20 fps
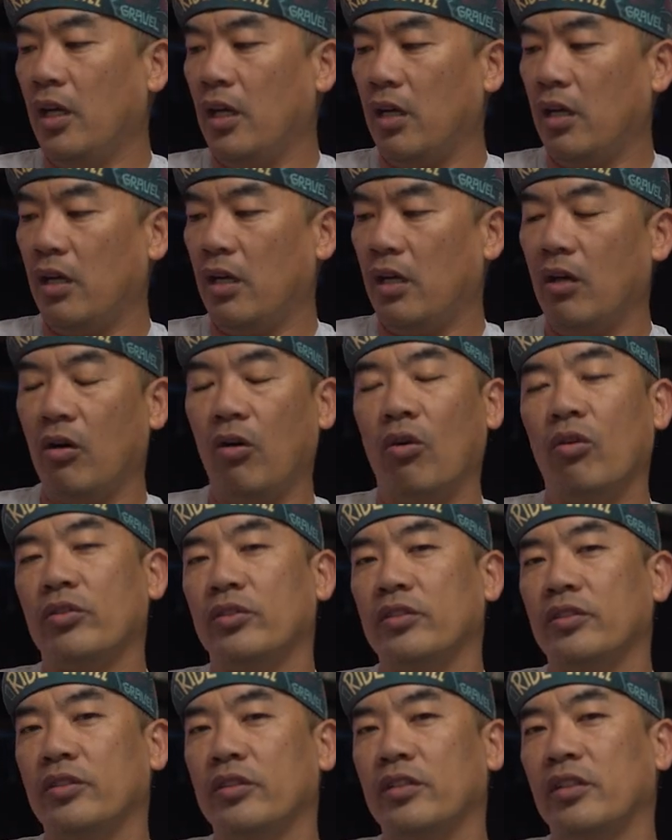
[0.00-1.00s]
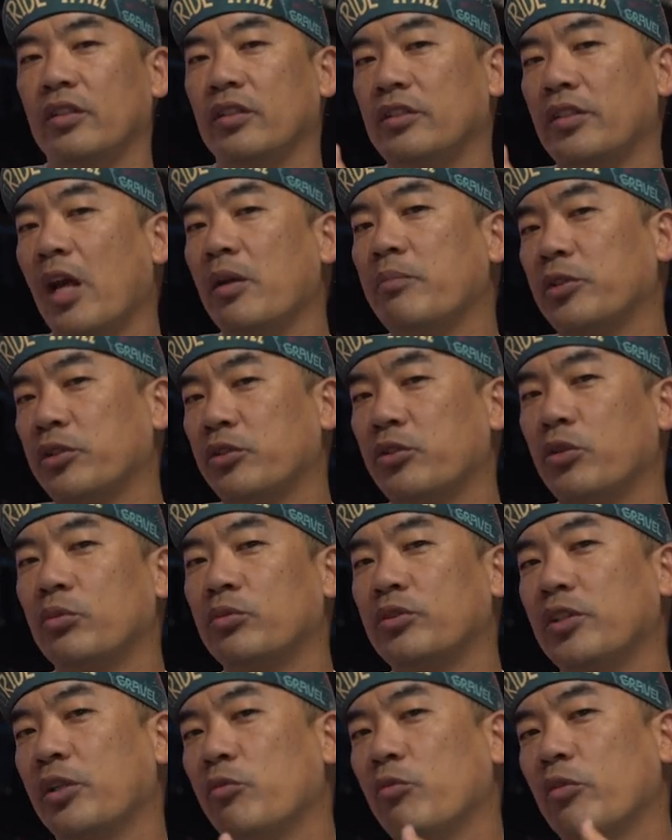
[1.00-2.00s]
on diamond
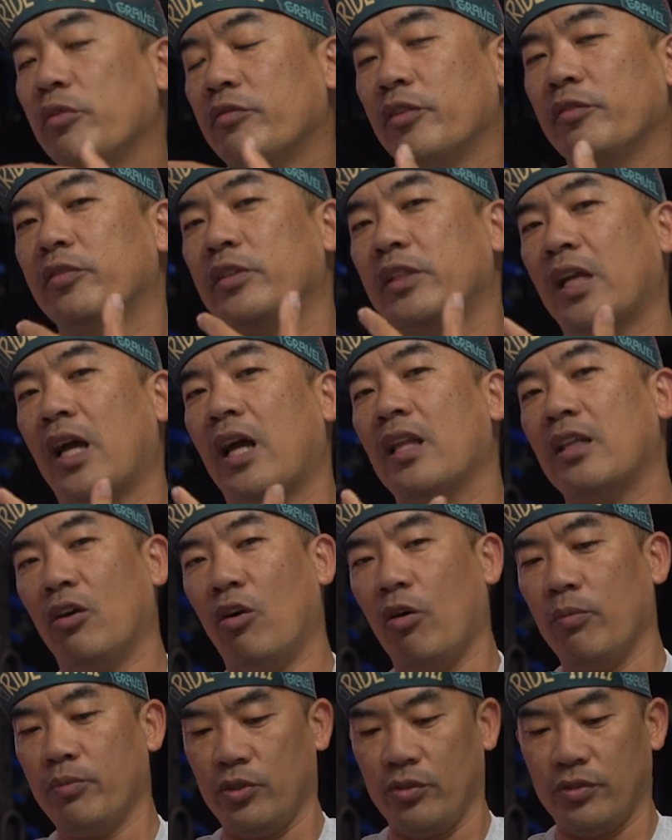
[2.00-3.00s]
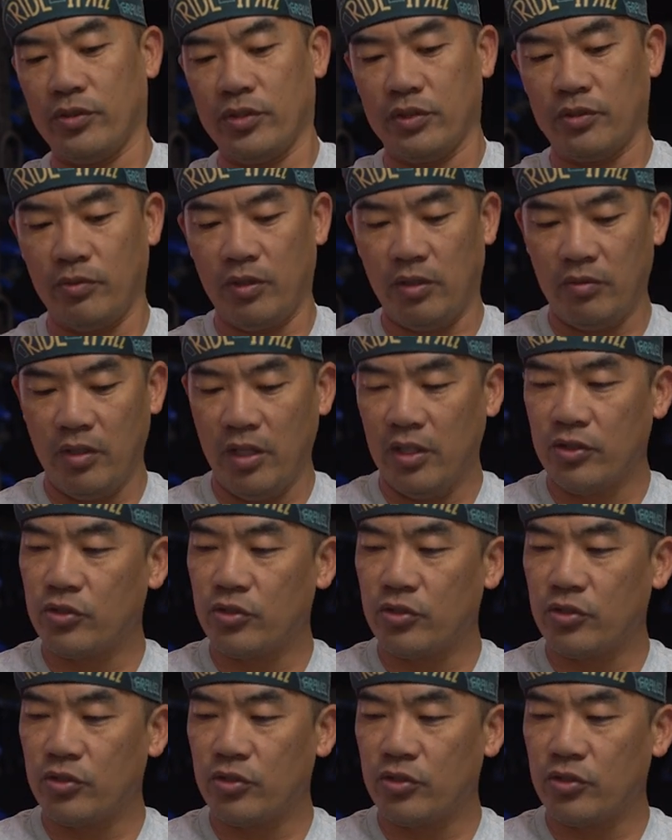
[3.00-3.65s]
coating with different color options as well.